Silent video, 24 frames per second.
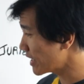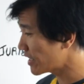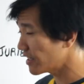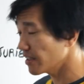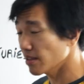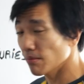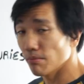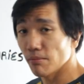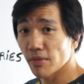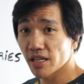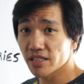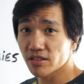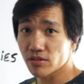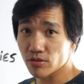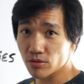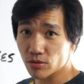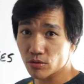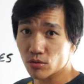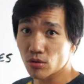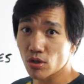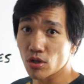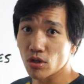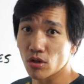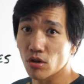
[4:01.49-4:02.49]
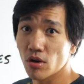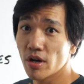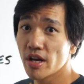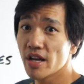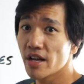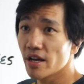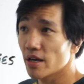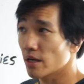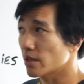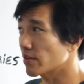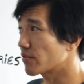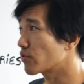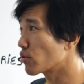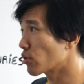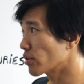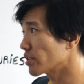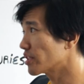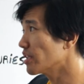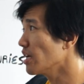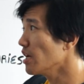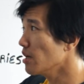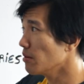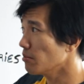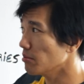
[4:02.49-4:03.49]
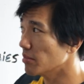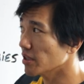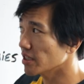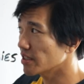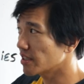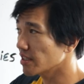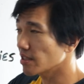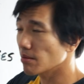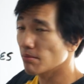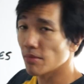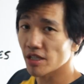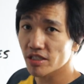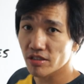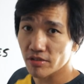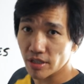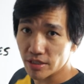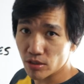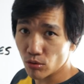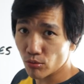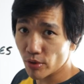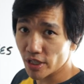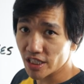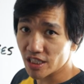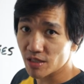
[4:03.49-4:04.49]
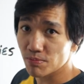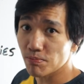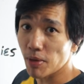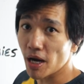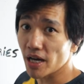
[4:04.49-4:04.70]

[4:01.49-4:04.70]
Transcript: making the muscles grow, and of course, building the muscle at the right